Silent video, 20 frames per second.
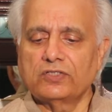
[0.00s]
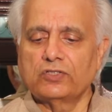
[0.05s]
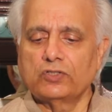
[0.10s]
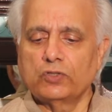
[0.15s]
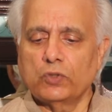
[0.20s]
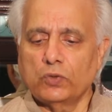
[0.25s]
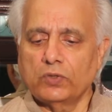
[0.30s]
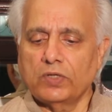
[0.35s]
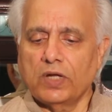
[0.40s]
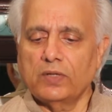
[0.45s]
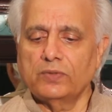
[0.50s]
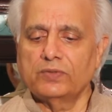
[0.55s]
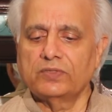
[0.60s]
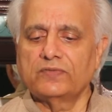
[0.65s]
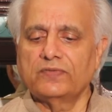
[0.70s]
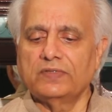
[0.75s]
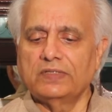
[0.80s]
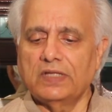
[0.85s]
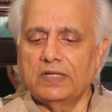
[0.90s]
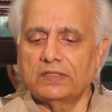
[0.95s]

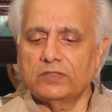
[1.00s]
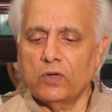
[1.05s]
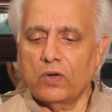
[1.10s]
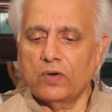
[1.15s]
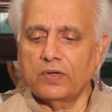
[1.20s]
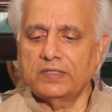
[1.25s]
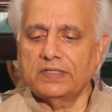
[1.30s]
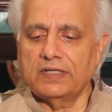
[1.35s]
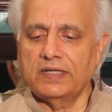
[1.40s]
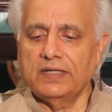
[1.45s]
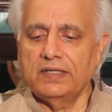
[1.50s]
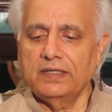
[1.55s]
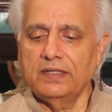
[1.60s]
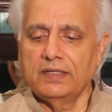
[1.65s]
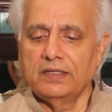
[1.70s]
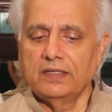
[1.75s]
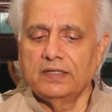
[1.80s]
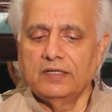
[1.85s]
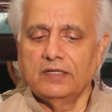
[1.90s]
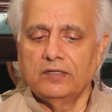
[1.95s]
showdowns with authority,
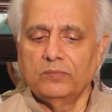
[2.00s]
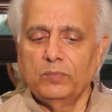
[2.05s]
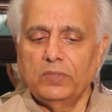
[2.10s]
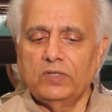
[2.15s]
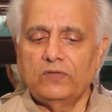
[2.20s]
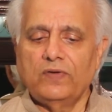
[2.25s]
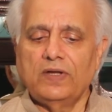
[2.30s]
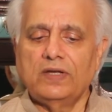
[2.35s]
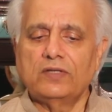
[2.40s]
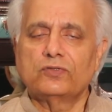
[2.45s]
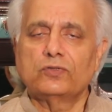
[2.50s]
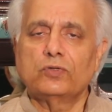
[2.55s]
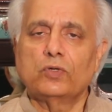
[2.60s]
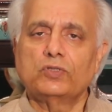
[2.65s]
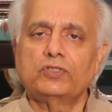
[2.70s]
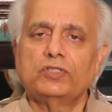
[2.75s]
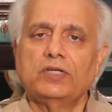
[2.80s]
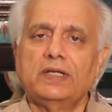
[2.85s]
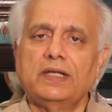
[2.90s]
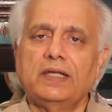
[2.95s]
between
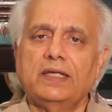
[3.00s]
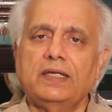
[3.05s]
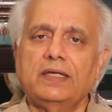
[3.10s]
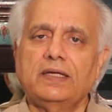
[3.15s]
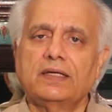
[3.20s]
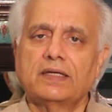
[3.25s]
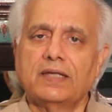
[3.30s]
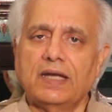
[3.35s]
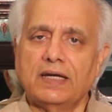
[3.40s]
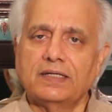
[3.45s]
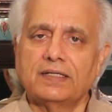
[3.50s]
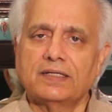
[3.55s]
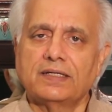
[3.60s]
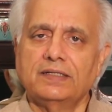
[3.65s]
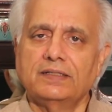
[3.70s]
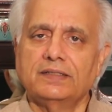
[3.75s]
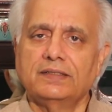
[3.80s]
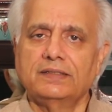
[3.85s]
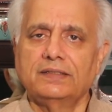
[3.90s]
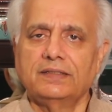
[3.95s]
socially
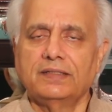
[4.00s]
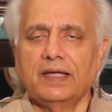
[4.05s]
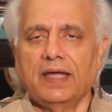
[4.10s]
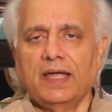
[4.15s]
critical